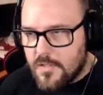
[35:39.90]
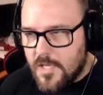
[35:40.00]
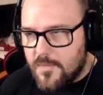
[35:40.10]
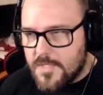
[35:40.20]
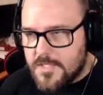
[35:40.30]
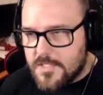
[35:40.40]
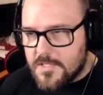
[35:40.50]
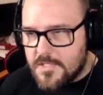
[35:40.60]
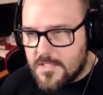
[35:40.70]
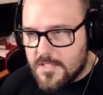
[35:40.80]
Damn, this
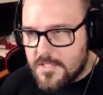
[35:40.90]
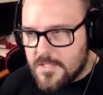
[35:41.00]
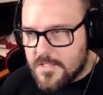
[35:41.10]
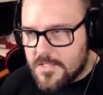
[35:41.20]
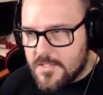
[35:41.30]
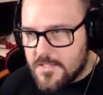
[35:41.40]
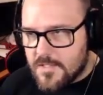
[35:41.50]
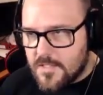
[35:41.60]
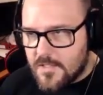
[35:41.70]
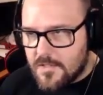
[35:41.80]
is this is
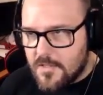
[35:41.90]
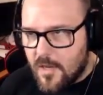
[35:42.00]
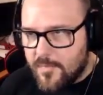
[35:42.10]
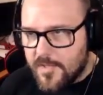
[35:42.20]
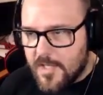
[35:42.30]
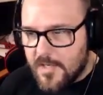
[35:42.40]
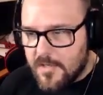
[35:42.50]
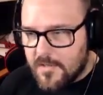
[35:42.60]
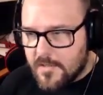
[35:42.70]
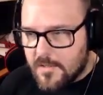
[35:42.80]
complicated.